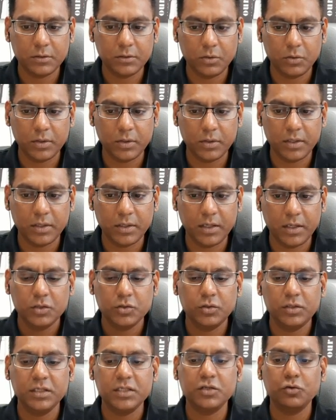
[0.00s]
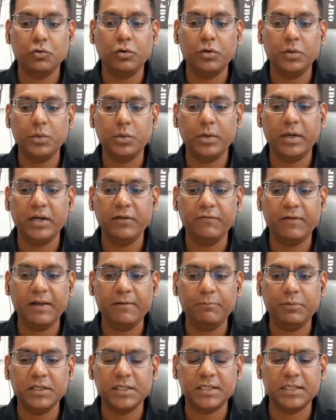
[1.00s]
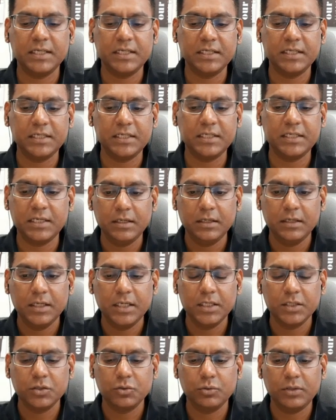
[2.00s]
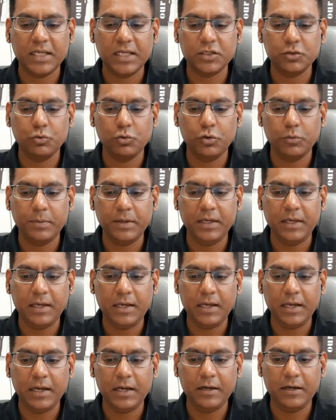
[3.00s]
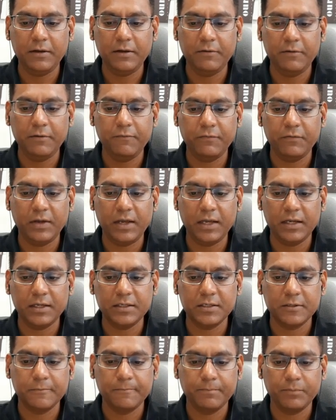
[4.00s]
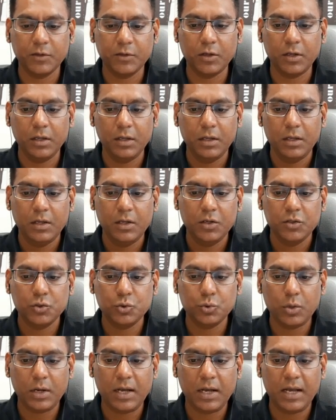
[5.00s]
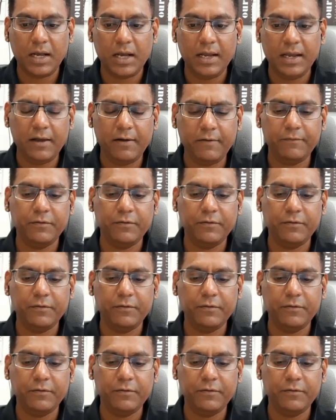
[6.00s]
Okay, so this is going to be 25 plus 60. So that's going to be 85x. Okay, so I have